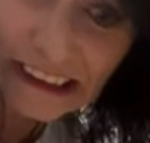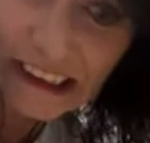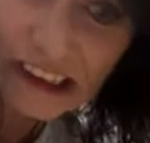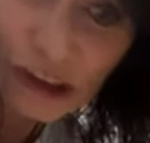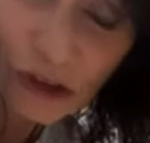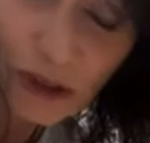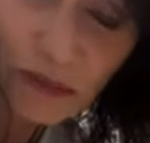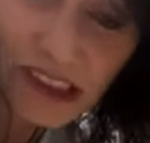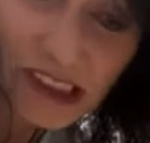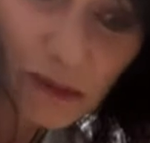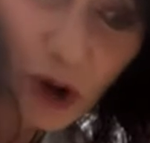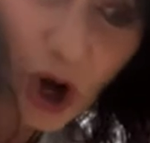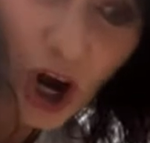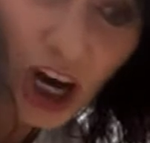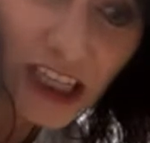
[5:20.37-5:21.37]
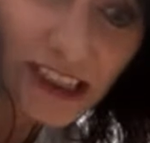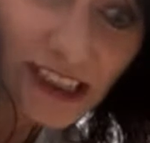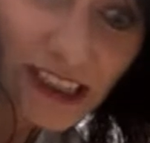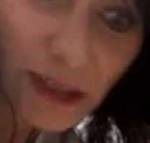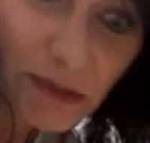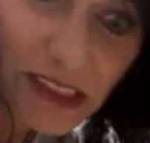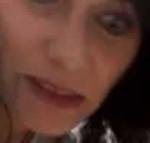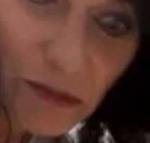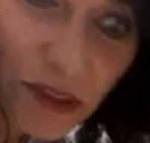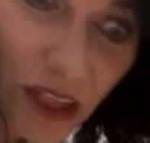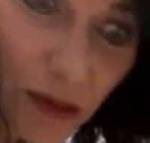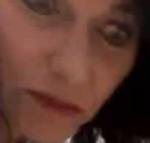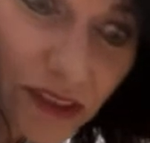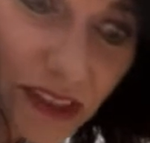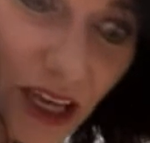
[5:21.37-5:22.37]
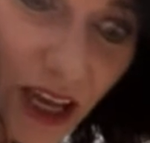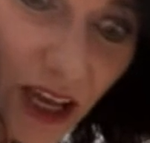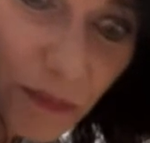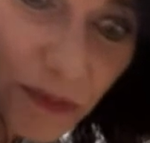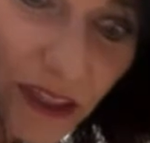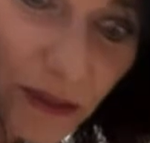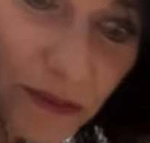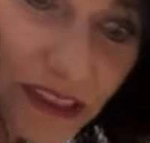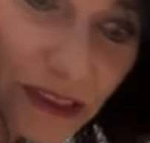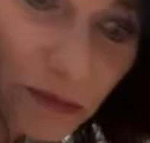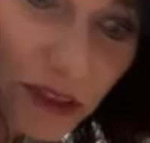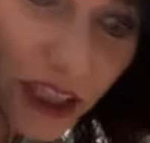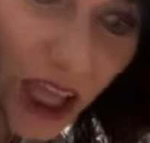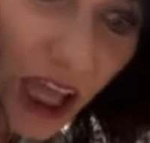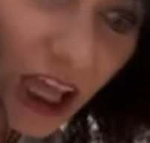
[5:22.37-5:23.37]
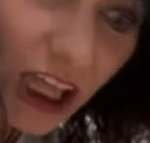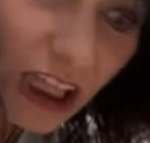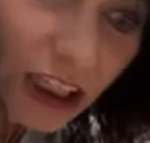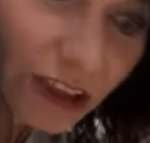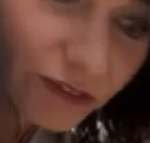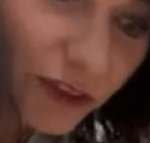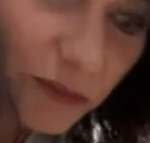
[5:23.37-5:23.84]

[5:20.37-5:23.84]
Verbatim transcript: So give me some hearts and give me some thumbs up and give me some love.